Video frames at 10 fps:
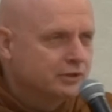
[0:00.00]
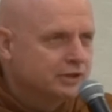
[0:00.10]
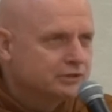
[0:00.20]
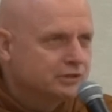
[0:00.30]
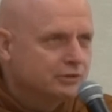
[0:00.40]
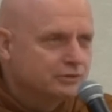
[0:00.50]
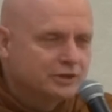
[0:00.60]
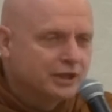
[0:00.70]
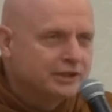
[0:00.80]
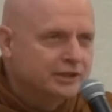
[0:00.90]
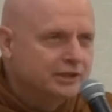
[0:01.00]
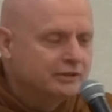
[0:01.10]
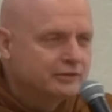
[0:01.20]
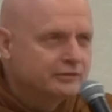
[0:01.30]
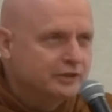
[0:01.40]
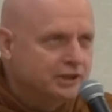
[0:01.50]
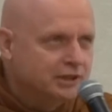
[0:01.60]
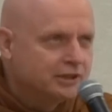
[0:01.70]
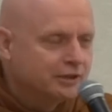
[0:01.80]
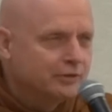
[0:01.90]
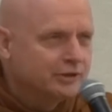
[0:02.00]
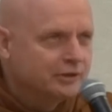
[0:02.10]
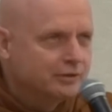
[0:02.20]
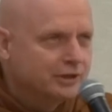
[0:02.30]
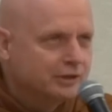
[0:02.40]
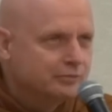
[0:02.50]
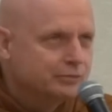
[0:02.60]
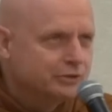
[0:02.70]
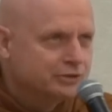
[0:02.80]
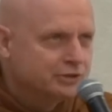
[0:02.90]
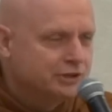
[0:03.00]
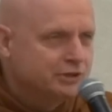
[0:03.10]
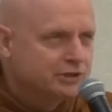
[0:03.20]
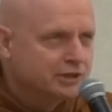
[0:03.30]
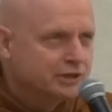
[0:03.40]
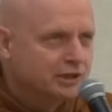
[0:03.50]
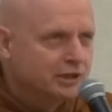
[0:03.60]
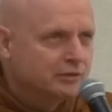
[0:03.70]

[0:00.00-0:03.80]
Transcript: There's no idea of ego in the Buddha's teaching.